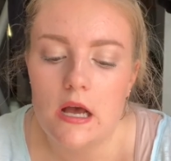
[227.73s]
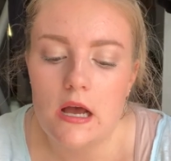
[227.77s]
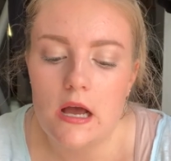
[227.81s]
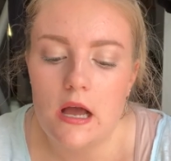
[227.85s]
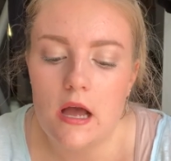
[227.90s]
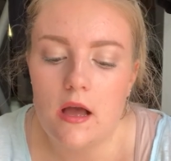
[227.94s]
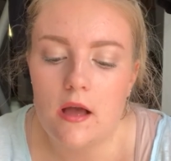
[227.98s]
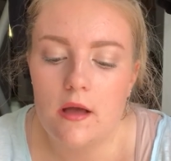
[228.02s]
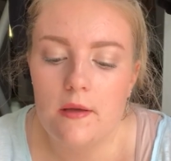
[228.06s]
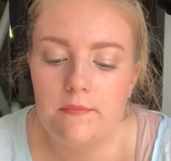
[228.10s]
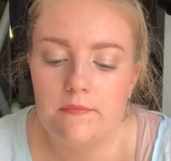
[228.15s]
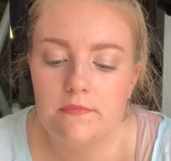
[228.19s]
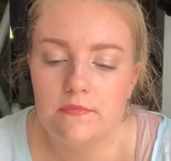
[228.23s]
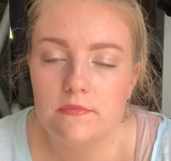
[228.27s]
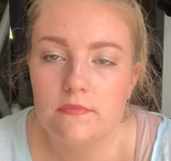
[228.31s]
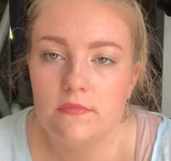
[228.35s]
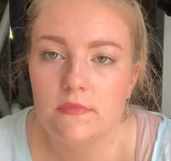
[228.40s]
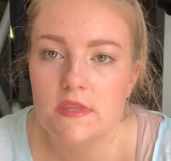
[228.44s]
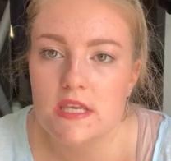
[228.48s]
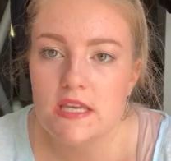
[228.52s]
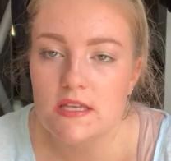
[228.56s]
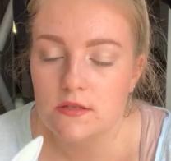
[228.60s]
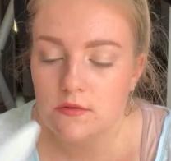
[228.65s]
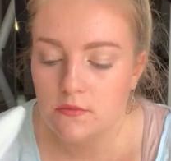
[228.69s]
Um,
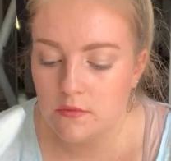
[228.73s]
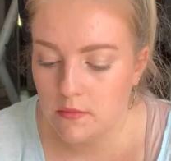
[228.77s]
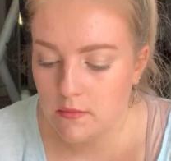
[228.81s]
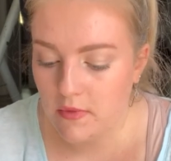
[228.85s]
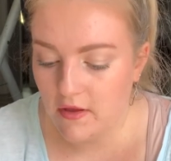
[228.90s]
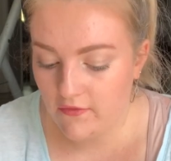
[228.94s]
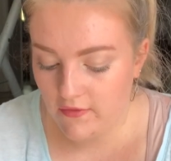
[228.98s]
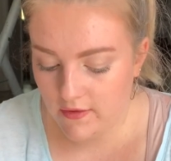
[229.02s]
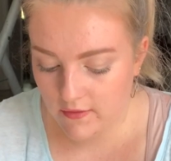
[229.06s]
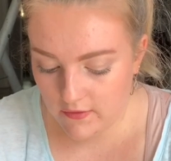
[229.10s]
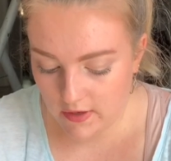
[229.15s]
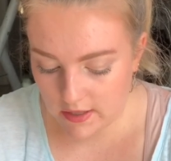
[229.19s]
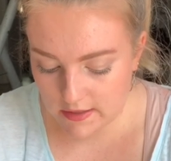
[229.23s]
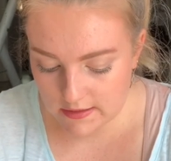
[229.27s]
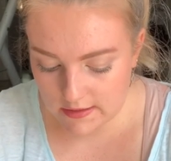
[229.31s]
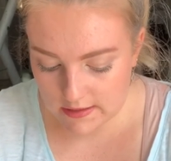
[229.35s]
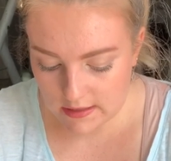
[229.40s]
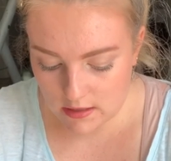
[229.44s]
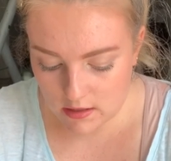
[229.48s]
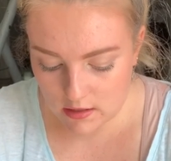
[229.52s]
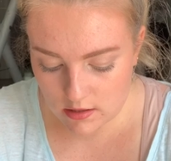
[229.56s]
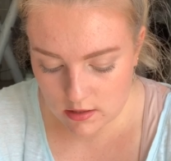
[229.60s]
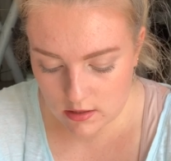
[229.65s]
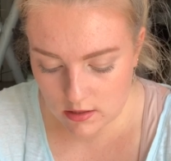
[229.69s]
these are one of my favorites.
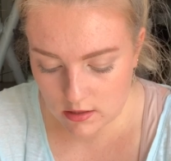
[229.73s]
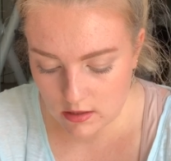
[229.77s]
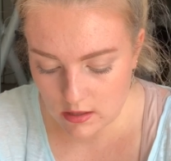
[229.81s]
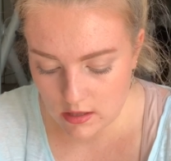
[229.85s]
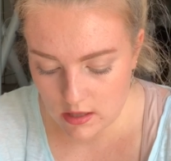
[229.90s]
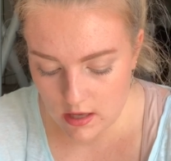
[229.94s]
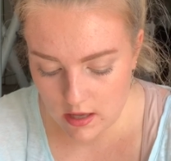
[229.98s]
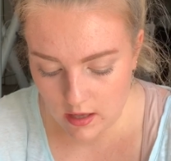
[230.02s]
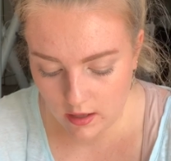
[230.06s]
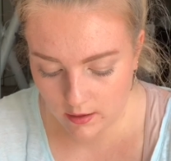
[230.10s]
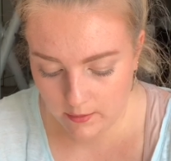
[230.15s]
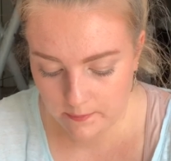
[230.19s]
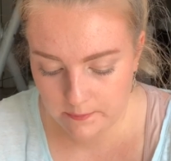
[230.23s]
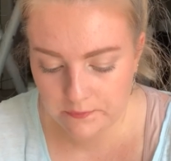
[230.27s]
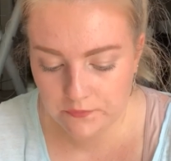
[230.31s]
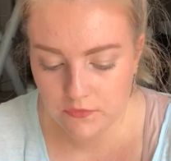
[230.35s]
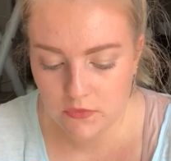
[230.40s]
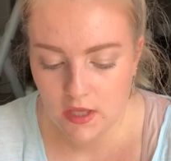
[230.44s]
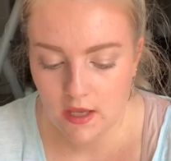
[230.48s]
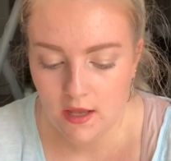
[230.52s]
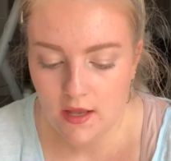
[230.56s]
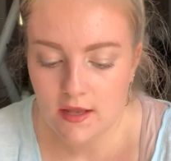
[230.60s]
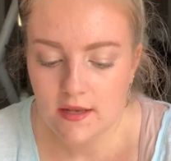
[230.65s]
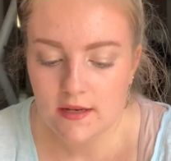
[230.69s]
Um,
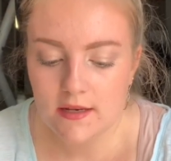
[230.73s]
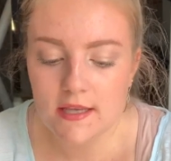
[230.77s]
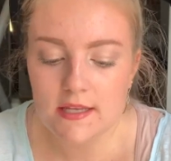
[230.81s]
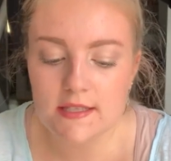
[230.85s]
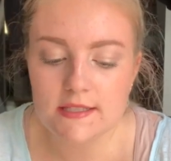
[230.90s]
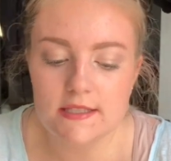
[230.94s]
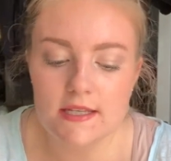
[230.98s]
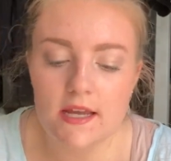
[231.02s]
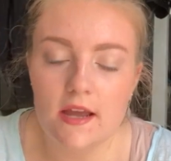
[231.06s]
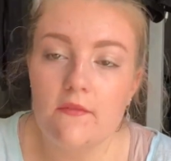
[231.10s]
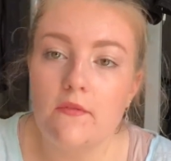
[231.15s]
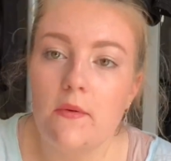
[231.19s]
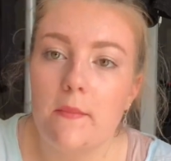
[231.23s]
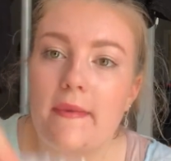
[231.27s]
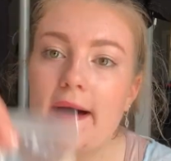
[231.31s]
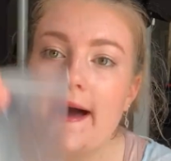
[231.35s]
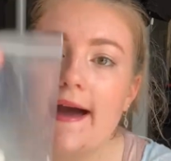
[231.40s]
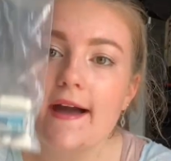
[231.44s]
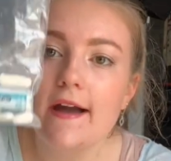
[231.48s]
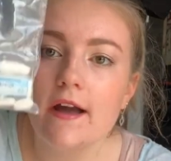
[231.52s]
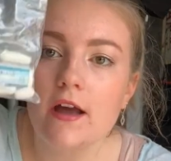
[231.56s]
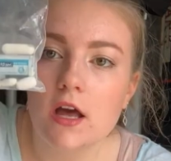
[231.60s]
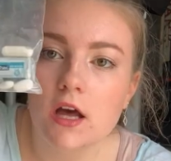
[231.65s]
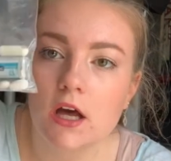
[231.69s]
next, I have a
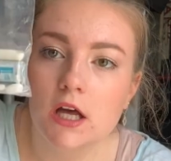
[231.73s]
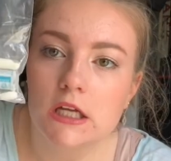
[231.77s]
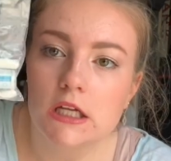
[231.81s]
bag